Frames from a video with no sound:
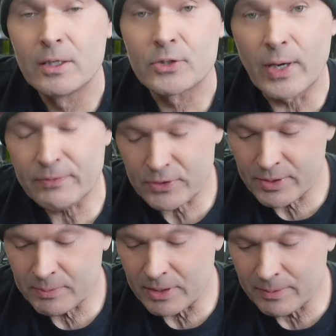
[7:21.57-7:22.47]
So after
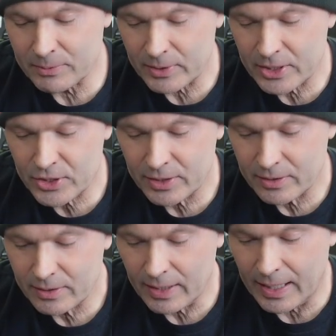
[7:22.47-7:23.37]
some
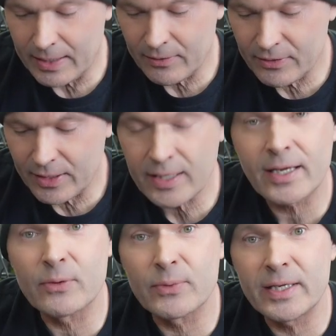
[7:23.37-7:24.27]
deliberation and
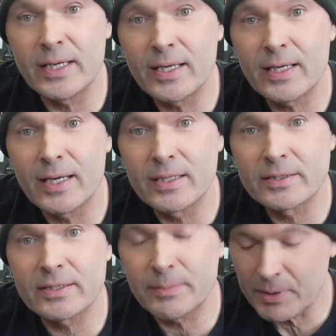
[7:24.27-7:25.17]
thinking and reading and
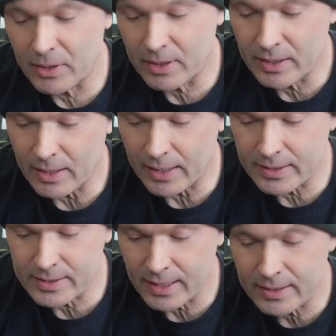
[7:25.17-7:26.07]
sleeping on it, I
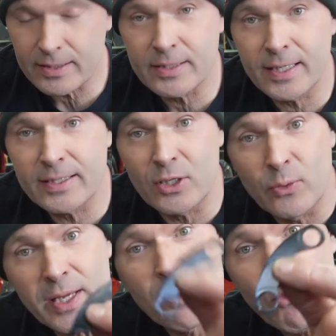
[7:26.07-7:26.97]
decided to take the
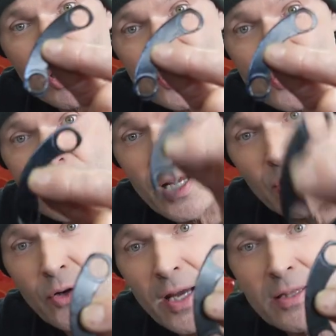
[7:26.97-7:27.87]
OEM washers
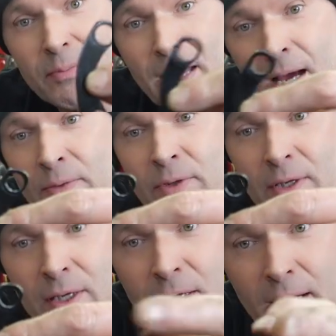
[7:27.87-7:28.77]
and grind them down.
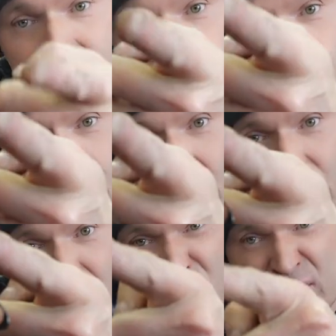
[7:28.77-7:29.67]
I just ground
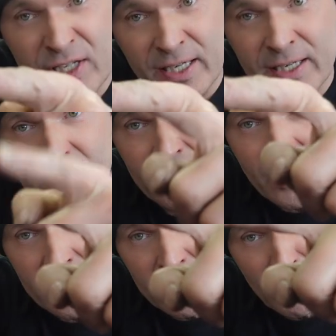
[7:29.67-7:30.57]
the arch out of here
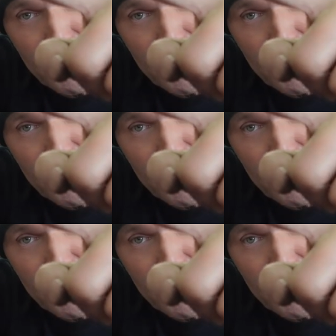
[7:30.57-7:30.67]
and a little